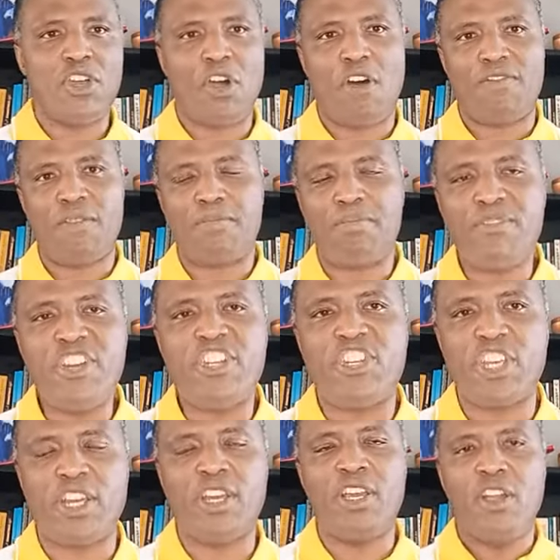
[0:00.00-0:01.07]
of a
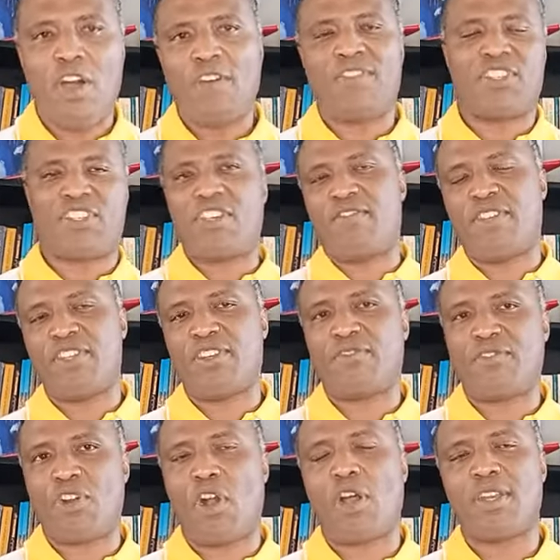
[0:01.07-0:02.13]
preaching of a servant
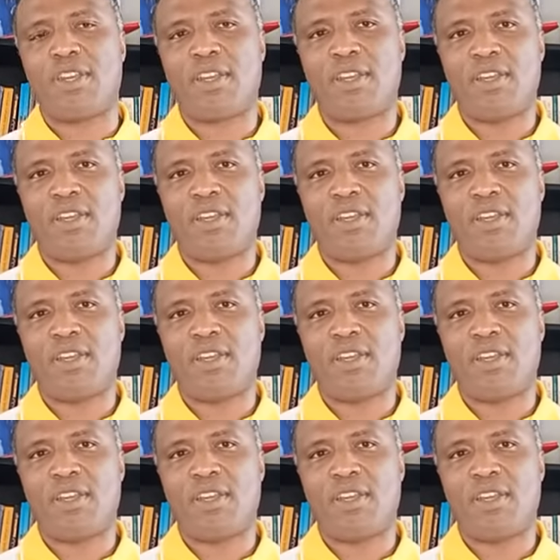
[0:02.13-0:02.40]
of God.